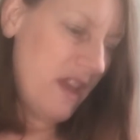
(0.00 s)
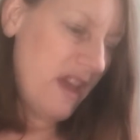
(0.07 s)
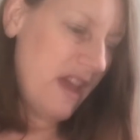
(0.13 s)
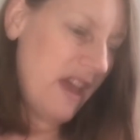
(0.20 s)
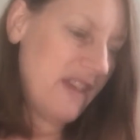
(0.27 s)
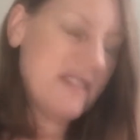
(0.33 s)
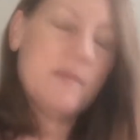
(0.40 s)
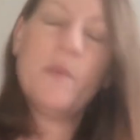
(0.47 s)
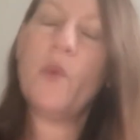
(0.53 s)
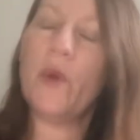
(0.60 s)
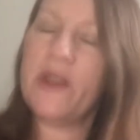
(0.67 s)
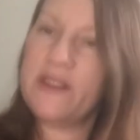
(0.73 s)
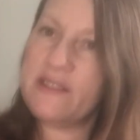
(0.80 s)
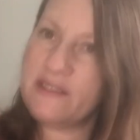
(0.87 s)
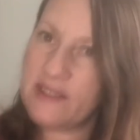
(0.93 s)
it has
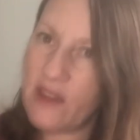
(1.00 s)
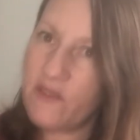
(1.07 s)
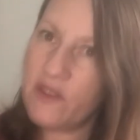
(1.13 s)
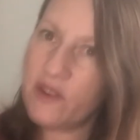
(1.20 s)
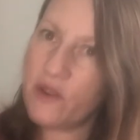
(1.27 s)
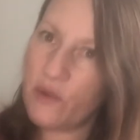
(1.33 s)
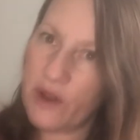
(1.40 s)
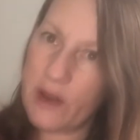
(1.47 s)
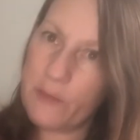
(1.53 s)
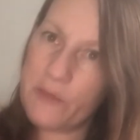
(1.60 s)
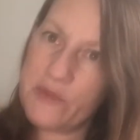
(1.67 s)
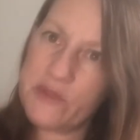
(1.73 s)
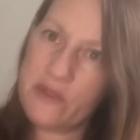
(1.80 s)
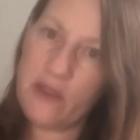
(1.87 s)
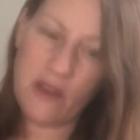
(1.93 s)
0.07
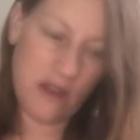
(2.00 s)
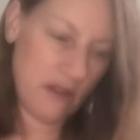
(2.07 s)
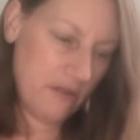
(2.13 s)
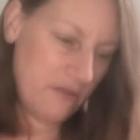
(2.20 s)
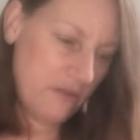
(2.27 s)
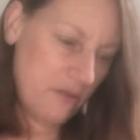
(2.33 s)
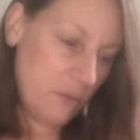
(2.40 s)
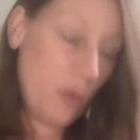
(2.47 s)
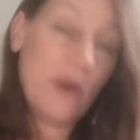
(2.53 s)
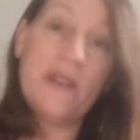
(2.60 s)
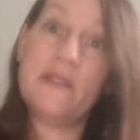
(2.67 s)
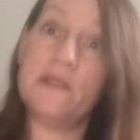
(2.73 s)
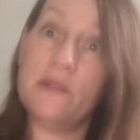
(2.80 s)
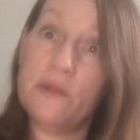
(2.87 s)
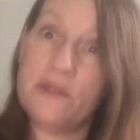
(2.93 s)
grams of
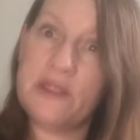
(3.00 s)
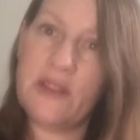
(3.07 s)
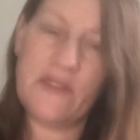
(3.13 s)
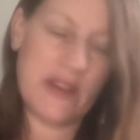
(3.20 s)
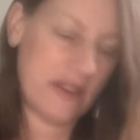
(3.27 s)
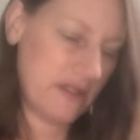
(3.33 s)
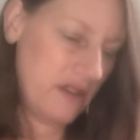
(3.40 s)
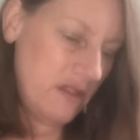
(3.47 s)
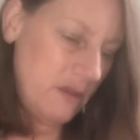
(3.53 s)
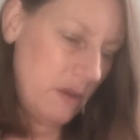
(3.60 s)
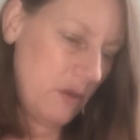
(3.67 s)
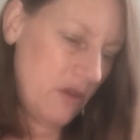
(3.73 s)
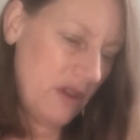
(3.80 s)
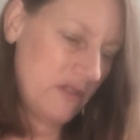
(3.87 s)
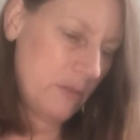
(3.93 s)

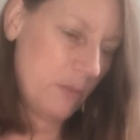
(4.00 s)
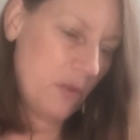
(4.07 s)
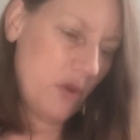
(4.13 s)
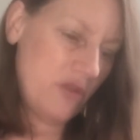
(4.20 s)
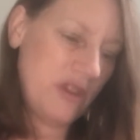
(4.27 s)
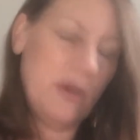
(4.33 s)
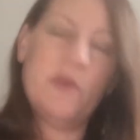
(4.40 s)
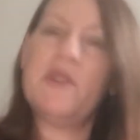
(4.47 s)
protein,